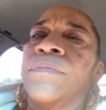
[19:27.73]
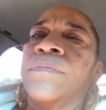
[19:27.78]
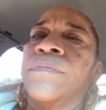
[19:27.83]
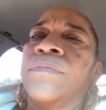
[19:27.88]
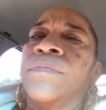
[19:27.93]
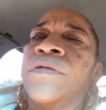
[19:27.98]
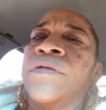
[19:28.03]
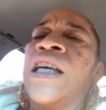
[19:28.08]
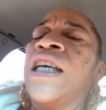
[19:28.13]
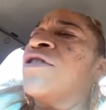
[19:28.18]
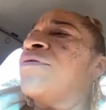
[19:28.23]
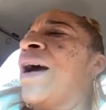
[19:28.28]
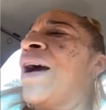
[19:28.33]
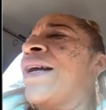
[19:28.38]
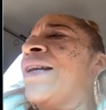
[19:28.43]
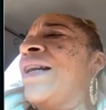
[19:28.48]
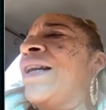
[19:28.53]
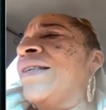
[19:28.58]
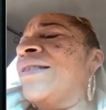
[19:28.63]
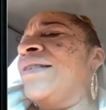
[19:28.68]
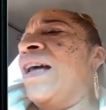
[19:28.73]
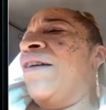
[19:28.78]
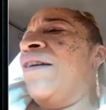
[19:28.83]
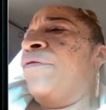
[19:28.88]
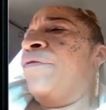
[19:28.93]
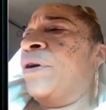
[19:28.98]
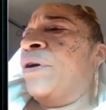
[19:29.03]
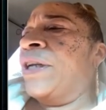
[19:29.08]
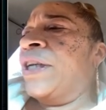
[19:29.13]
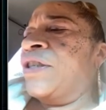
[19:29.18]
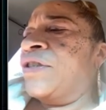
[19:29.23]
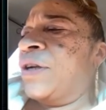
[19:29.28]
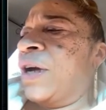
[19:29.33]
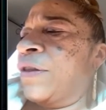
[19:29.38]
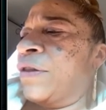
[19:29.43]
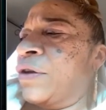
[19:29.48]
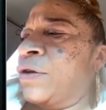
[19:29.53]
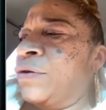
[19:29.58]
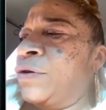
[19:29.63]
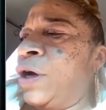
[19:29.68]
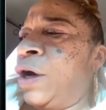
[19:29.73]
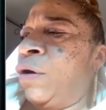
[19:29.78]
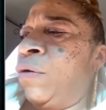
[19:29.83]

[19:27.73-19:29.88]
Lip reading: That's right. Let's love on each other, you know.